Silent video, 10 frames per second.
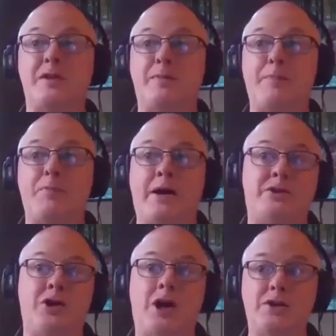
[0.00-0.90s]
people I
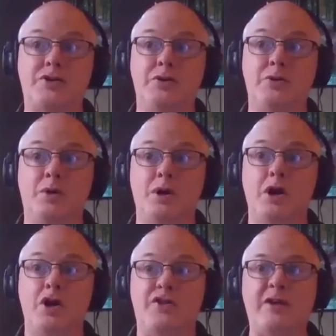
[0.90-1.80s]
talk to,
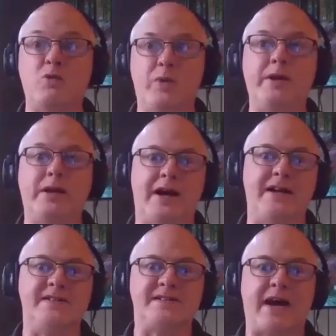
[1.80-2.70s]
they
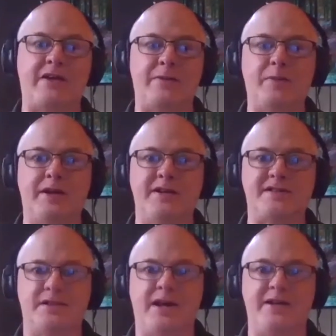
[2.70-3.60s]
realize how the media
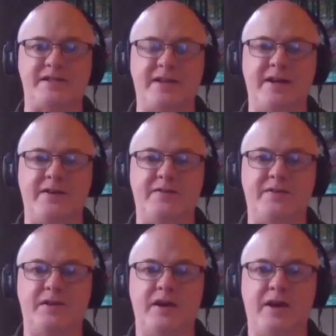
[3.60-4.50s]
slants
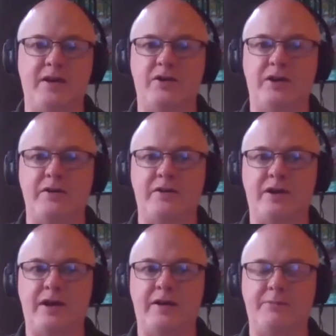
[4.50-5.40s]
things, and they're
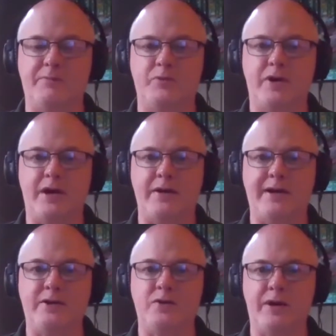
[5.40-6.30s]
not
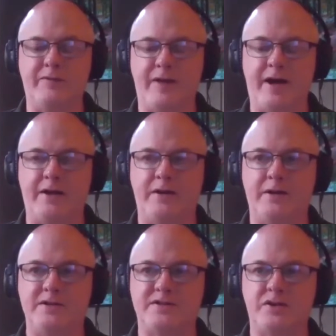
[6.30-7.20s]
ignorant of that,
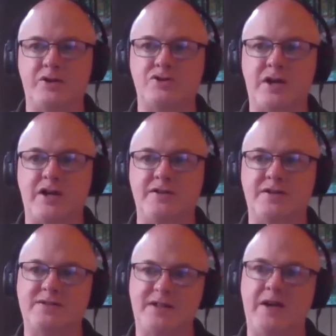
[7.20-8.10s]
and so they're trying to
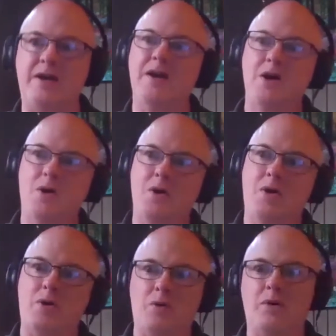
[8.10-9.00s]
say,
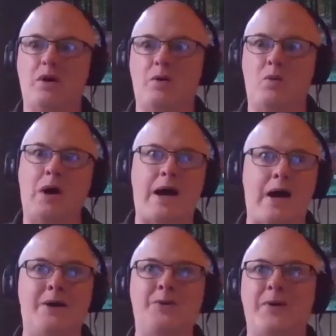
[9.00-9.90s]
well,
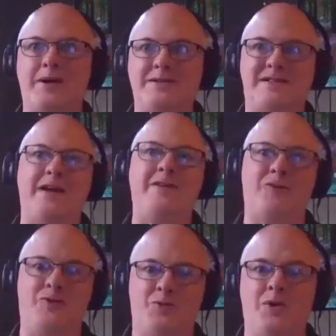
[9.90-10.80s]
how do I
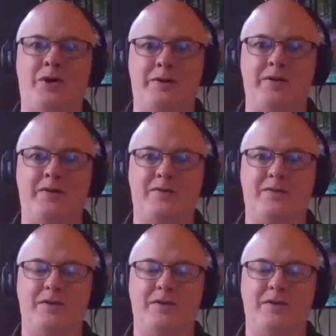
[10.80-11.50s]
decipher through all this?